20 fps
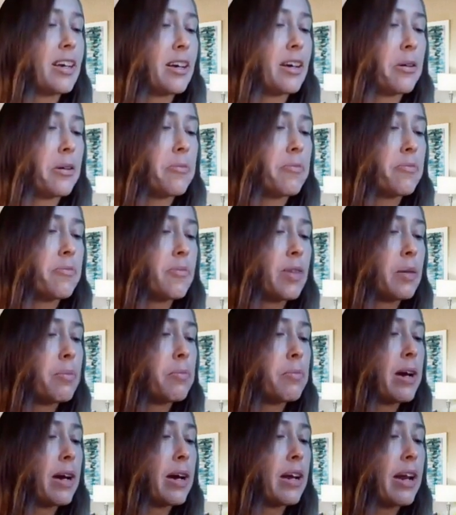
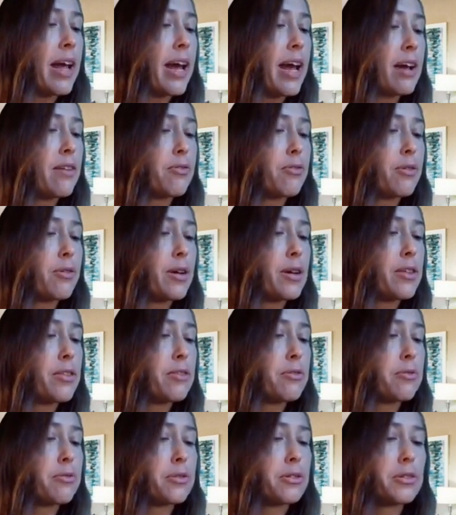about halfway
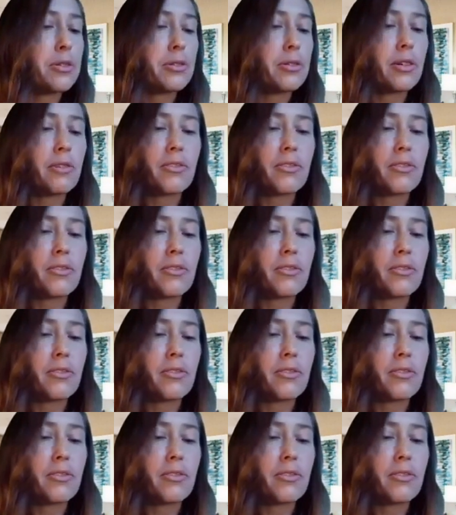through.